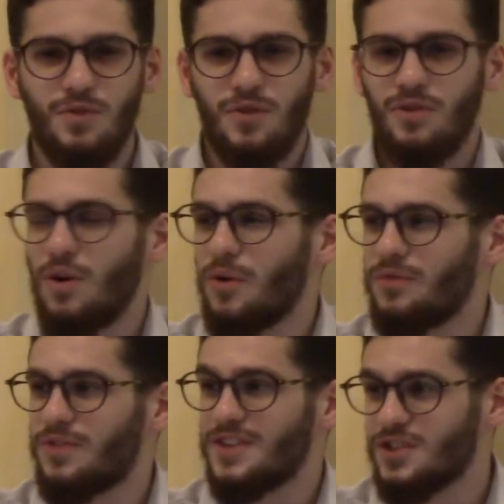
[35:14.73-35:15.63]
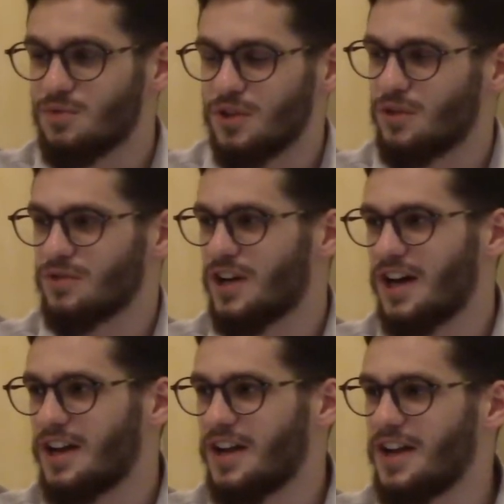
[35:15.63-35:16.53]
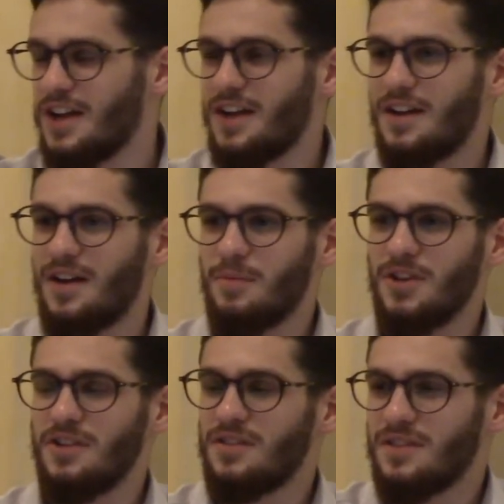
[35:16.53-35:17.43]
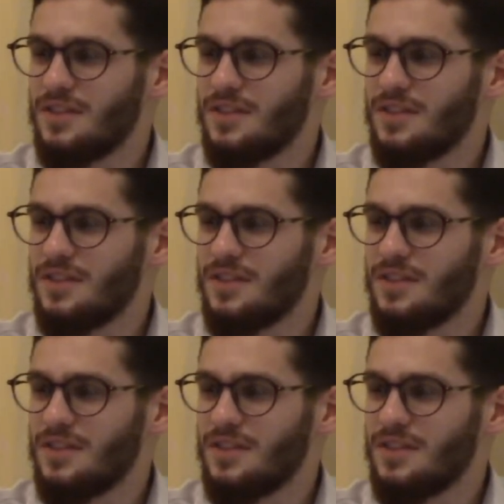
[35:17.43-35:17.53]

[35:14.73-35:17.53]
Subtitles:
We don't know if this is real or not. I mean,